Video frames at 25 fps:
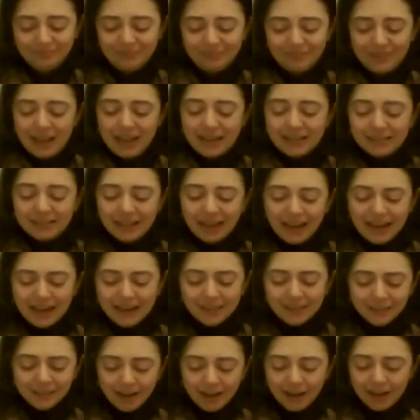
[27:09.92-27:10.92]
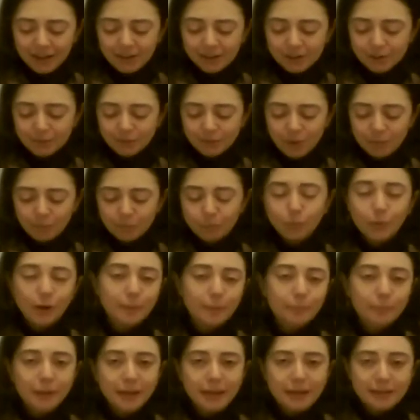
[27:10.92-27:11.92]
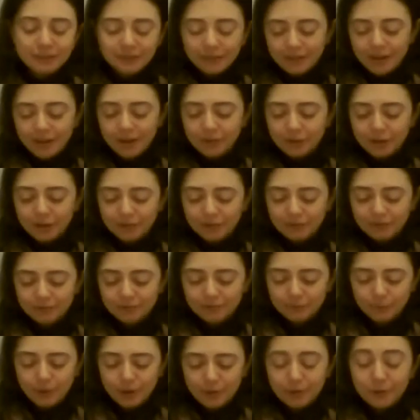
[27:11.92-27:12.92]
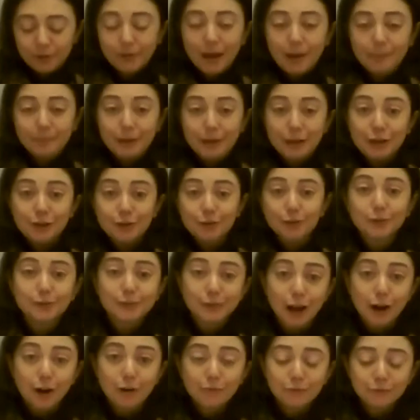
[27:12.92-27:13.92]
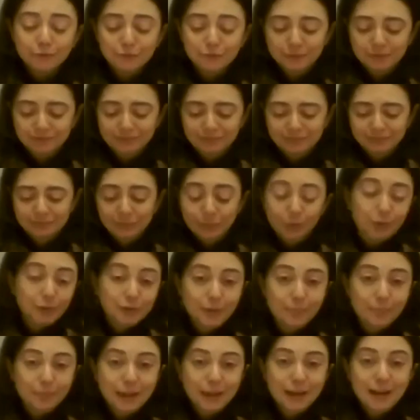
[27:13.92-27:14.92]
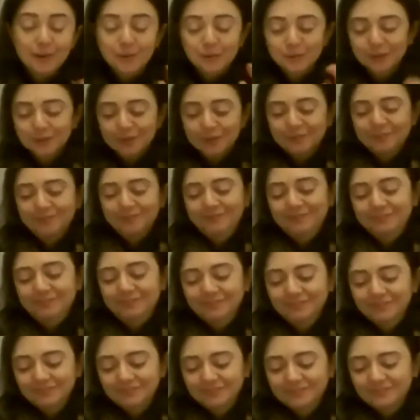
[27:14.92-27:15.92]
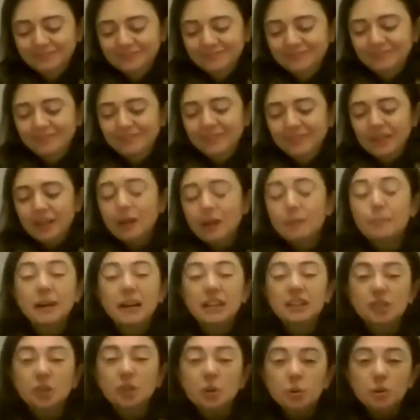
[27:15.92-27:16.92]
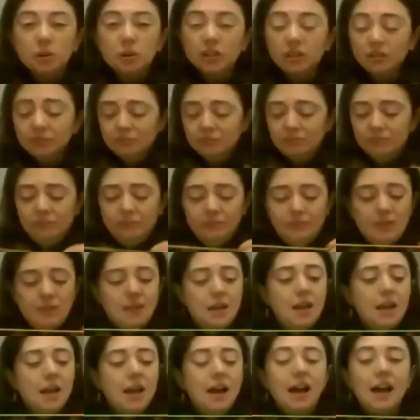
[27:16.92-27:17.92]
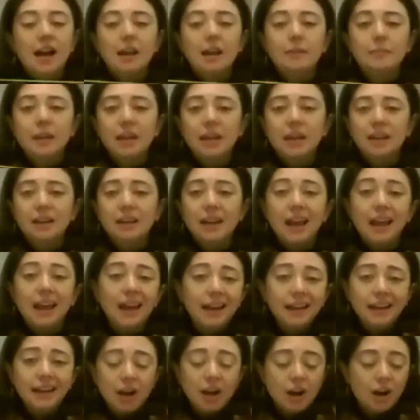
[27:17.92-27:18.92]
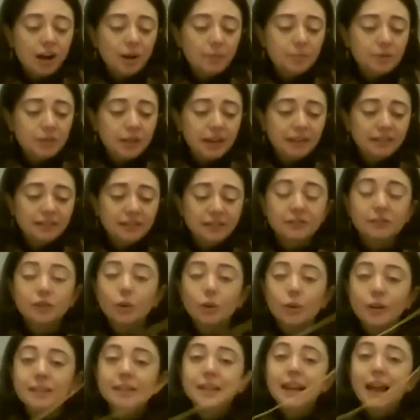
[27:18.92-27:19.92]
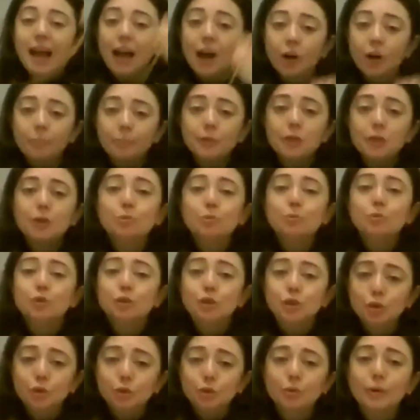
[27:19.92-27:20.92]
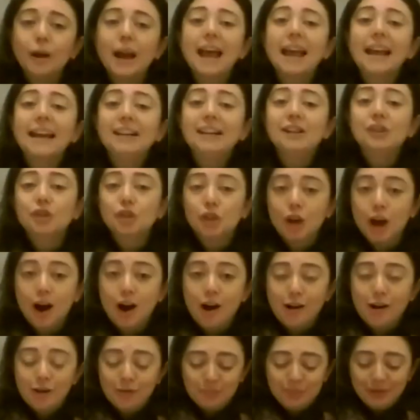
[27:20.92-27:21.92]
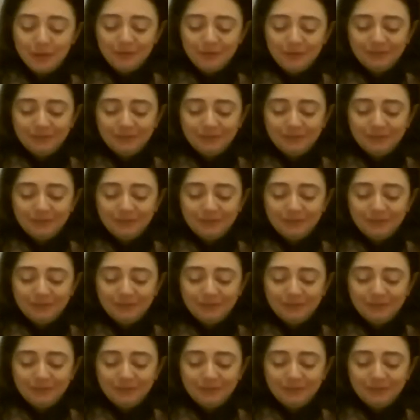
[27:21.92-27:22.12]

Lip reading: and take things from one place to the other, whether that be yourself or something else. And by tool, I mean any object that's going to help you do a job.